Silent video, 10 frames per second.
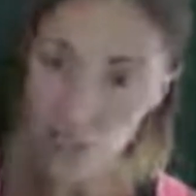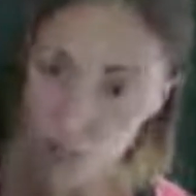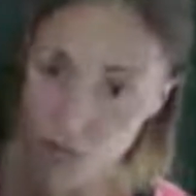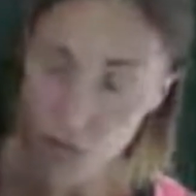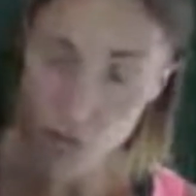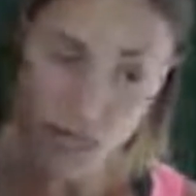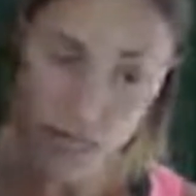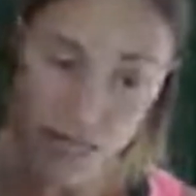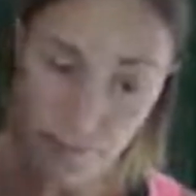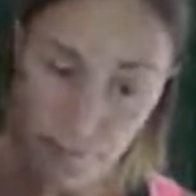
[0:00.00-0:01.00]

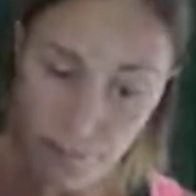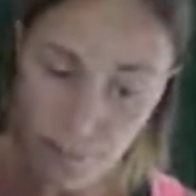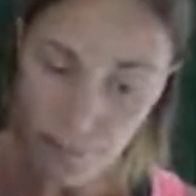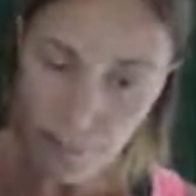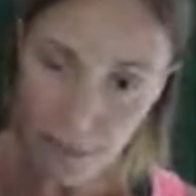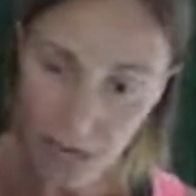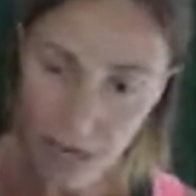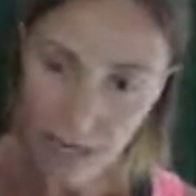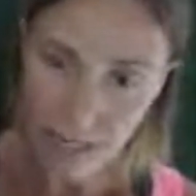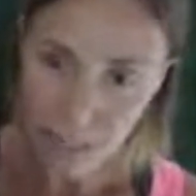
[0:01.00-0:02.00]
express it to
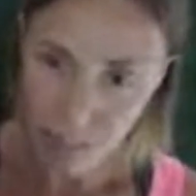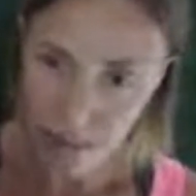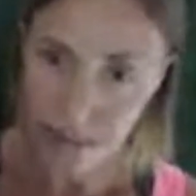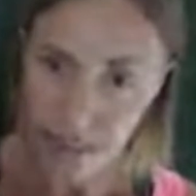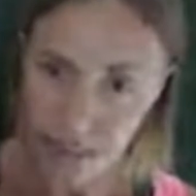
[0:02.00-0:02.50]
ourselves,